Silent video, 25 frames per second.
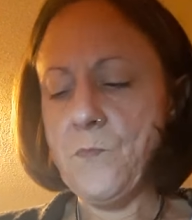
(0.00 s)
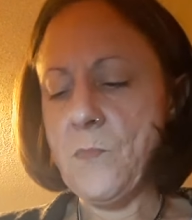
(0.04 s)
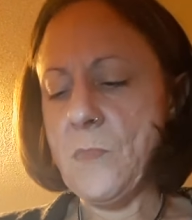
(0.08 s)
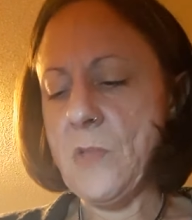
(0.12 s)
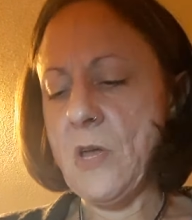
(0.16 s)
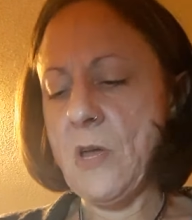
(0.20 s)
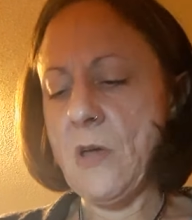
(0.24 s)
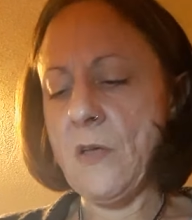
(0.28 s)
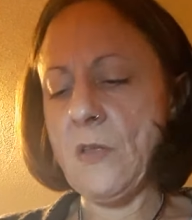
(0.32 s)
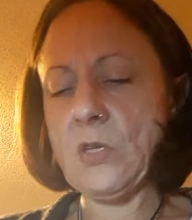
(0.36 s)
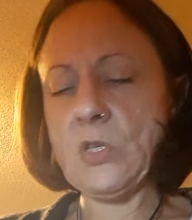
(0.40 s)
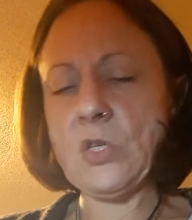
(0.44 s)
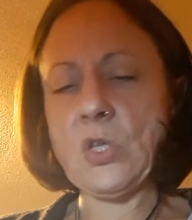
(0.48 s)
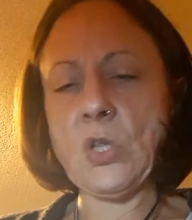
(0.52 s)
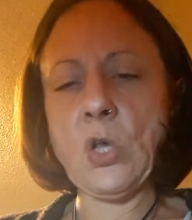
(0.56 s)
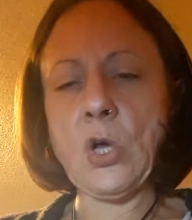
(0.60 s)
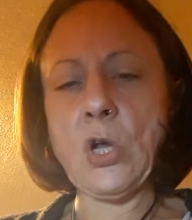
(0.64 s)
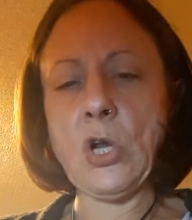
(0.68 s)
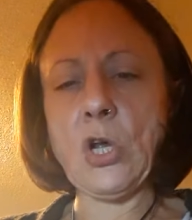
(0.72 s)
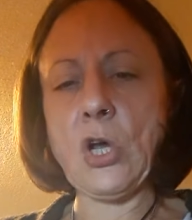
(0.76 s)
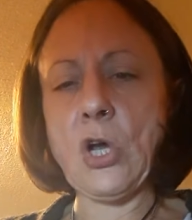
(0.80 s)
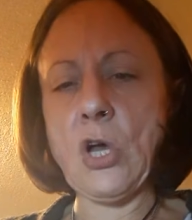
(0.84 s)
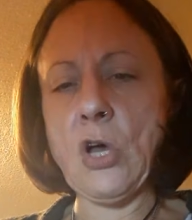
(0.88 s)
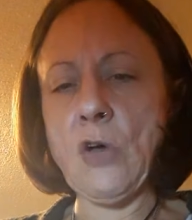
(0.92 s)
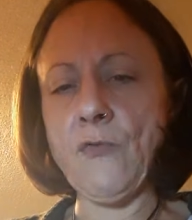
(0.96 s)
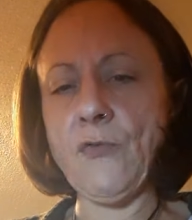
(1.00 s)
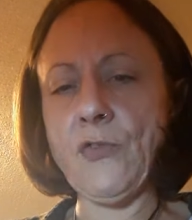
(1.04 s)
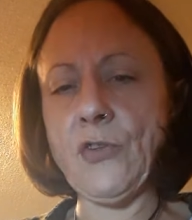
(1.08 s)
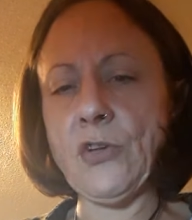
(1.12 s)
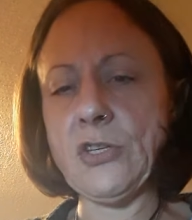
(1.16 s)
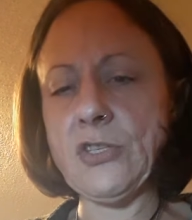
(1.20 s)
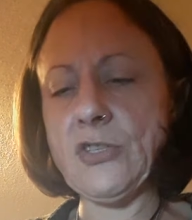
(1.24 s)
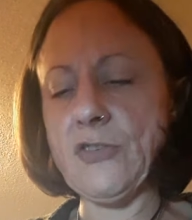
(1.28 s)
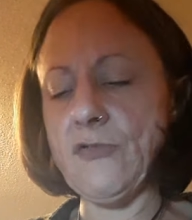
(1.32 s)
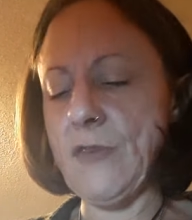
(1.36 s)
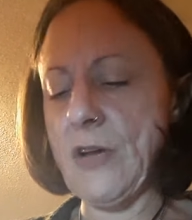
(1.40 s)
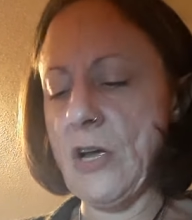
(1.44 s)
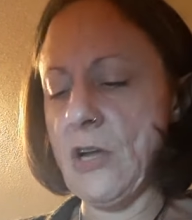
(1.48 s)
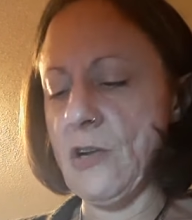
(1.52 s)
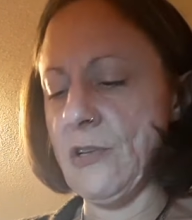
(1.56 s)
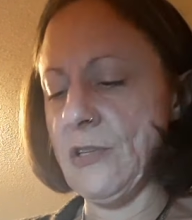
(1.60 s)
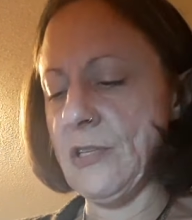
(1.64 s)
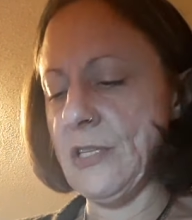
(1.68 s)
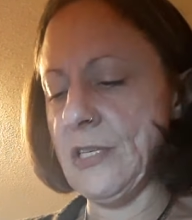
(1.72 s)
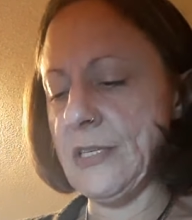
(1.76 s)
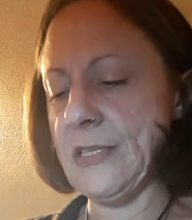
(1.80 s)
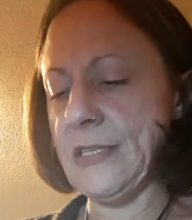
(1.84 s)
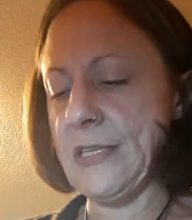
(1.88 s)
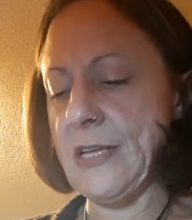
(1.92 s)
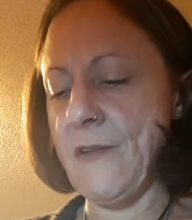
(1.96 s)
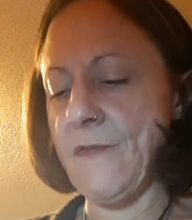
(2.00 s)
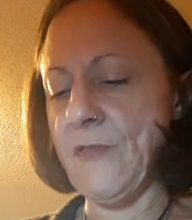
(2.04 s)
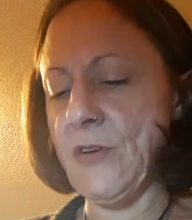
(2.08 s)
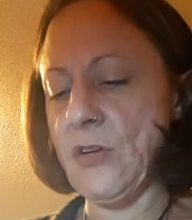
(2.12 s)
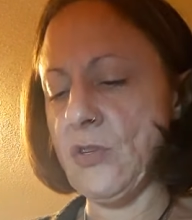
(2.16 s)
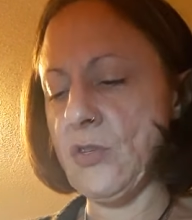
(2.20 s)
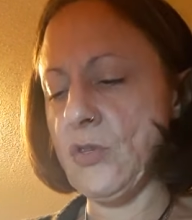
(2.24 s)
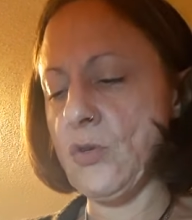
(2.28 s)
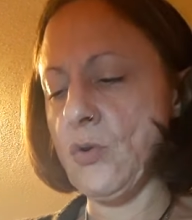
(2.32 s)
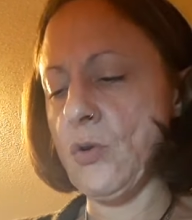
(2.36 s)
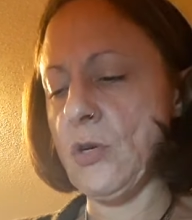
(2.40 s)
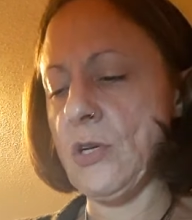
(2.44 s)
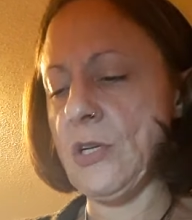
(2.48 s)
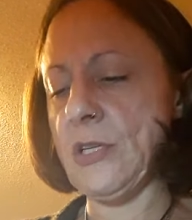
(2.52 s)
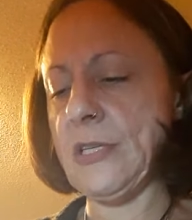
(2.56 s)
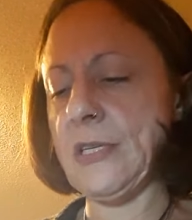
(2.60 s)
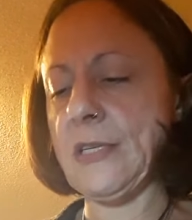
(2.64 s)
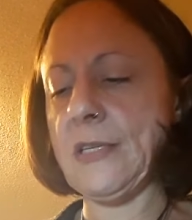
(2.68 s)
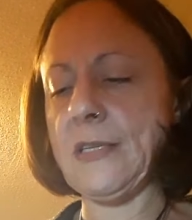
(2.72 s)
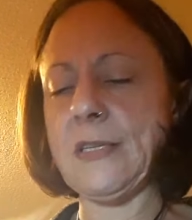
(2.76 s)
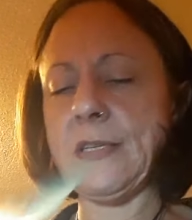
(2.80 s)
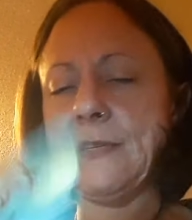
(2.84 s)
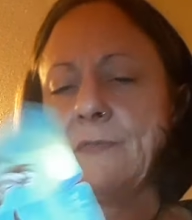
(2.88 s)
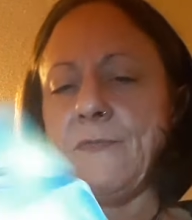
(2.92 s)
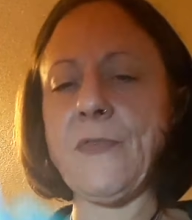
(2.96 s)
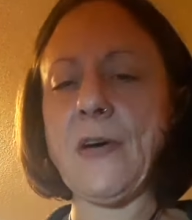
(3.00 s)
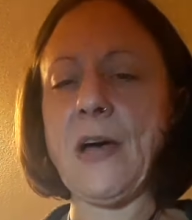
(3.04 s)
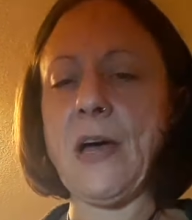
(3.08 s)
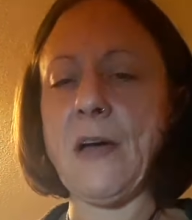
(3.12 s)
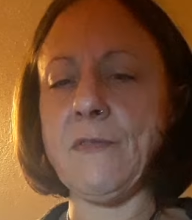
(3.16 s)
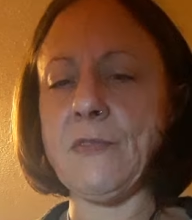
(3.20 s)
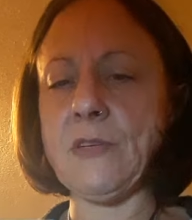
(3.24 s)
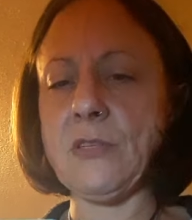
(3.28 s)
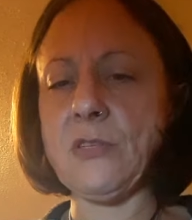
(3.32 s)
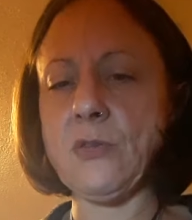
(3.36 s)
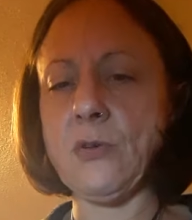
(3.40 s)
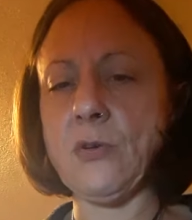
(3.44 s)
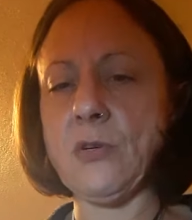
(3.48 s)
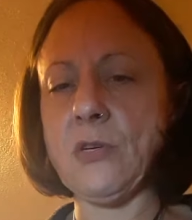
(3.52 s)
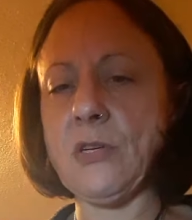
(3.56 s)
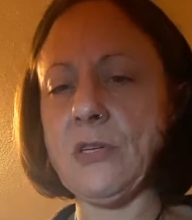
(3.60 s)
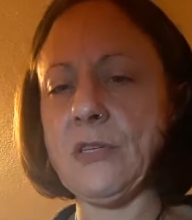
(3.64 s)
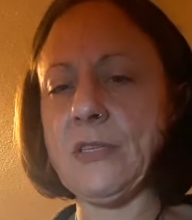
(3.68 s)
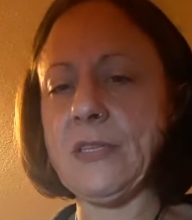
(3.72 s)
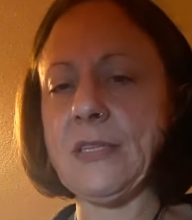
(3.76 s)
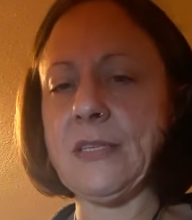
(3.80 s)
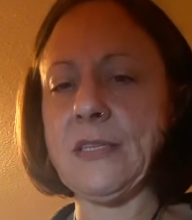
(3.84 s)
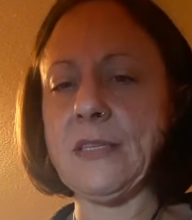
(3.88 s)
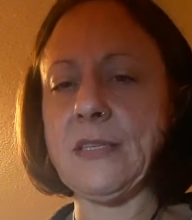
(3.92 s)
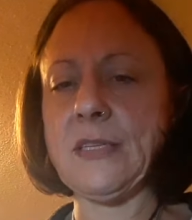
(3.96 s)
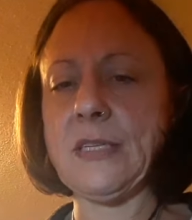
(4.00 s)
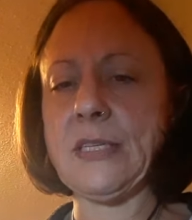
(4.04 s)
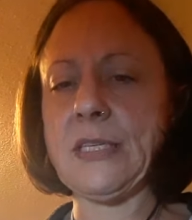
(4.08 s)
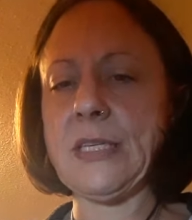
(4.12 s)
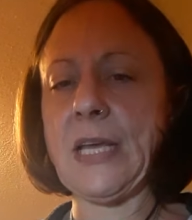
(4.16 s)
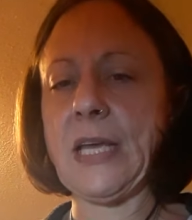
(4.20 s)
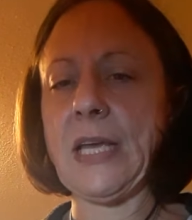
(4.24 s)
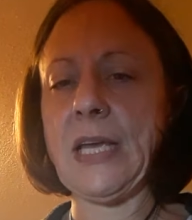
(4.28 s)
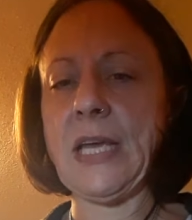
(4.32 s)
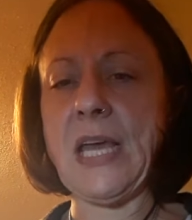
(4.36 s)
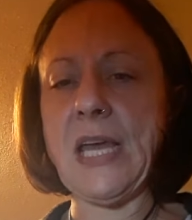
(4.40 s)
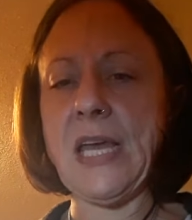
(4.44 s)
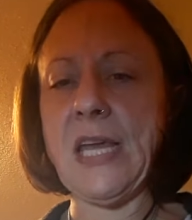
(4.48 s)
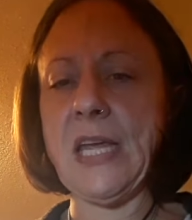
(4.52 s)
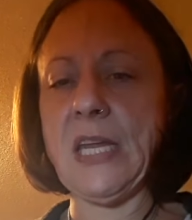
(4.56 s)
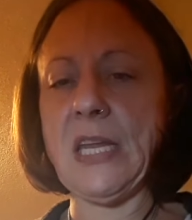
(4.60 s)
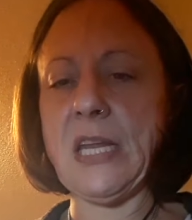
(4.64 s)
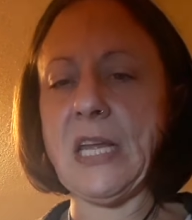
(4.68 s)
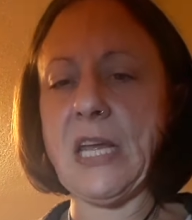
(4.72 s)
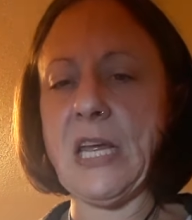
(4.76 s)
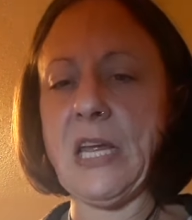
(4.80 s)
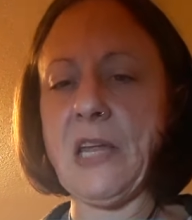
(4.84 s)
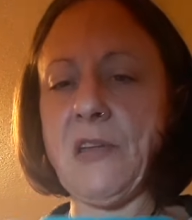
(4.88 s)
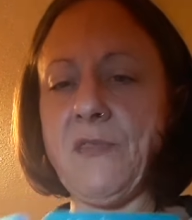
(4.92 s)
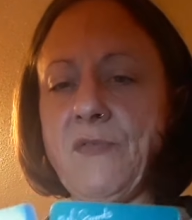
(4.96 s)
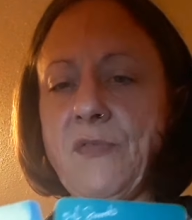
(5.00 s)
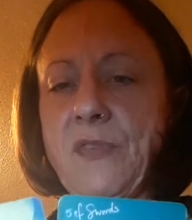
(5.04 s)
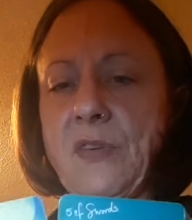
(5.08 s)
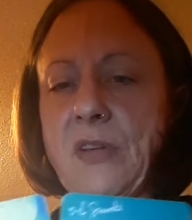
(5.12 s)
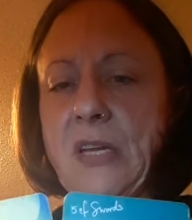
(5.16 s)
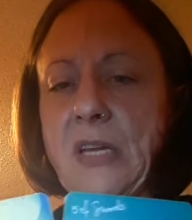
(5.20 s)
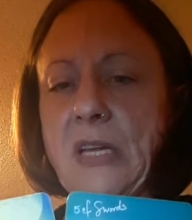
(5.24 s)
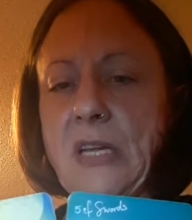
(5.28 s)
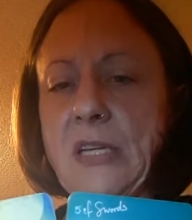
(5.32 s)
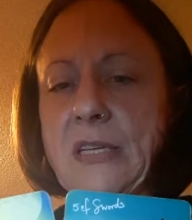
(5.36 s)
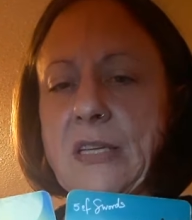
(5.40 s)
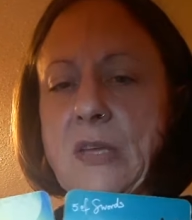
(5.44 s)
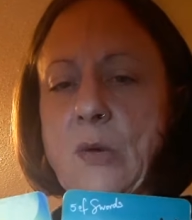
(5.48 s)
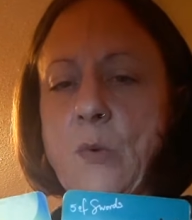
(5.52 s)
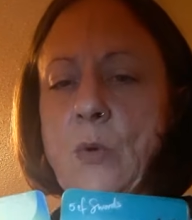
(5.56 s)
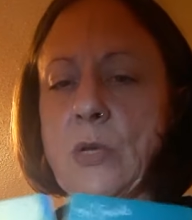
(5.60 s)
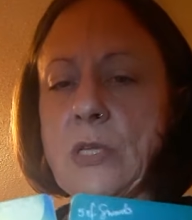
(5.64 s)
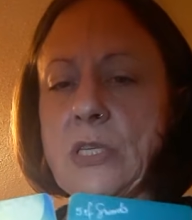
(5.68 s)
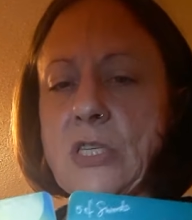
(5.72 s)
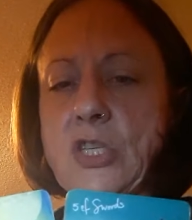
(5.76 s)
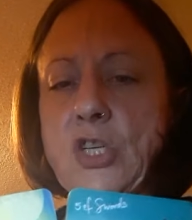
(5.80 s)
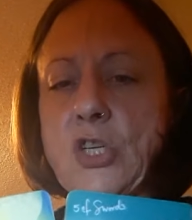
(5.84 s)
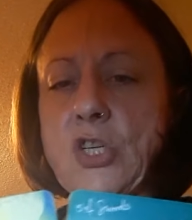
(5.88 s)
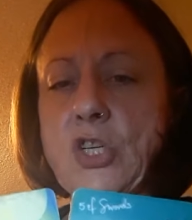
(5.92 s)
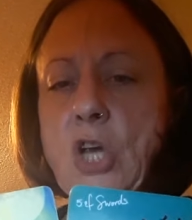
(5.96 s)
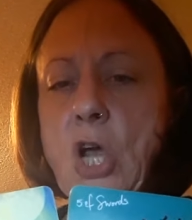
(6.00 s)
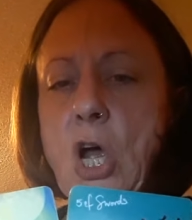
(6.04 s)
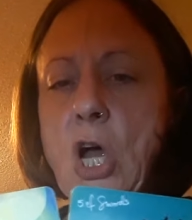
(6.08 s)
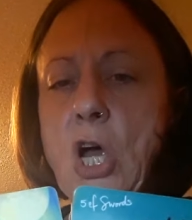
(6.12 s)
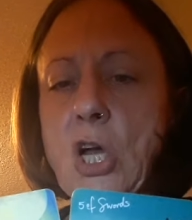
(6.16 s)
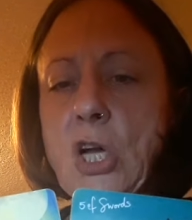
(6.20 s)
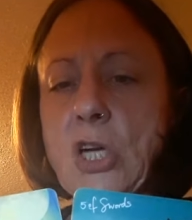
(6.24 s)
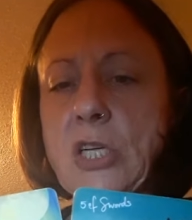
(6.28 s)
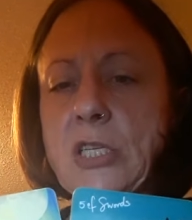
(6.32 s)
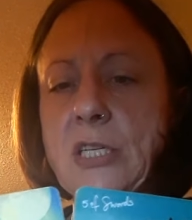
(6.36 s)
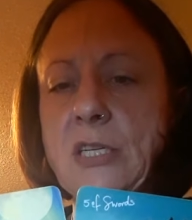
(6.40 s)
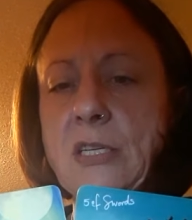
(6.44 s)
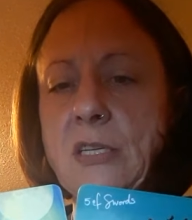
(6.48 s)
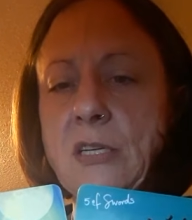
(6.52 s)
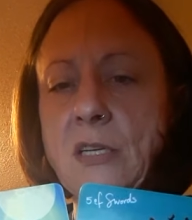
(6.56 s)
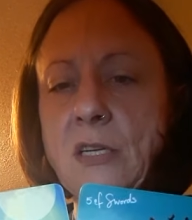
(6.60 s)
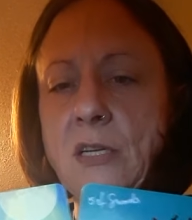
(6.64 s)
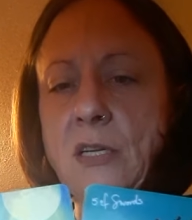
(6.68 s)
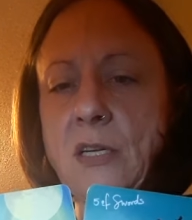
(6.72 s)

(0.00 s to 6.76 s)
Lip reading: Yeah, there's a lot of conflict surrounding this. Seven of Swords, Five of Swords. This is like hate, envy. Someone's shocked.